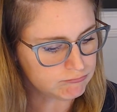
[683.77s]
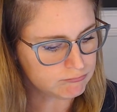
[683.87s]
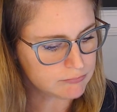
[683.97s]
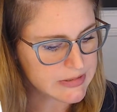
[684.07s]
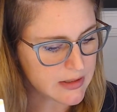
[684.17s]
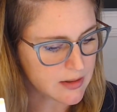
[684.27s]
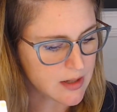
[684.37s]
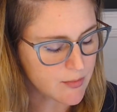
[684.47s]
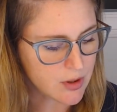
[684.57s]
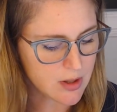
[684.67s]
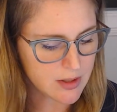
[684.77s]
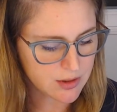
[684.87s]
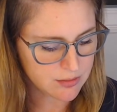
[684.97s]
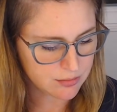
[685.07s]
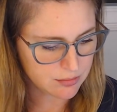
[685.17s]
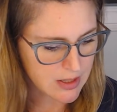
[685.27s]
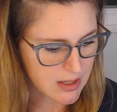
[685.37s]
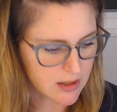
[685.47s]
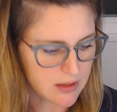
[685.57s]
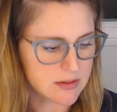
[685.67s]
did a number on you,
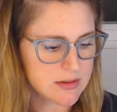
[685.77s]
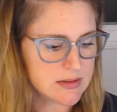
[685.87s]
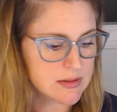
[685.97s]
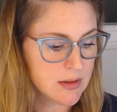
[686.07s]
and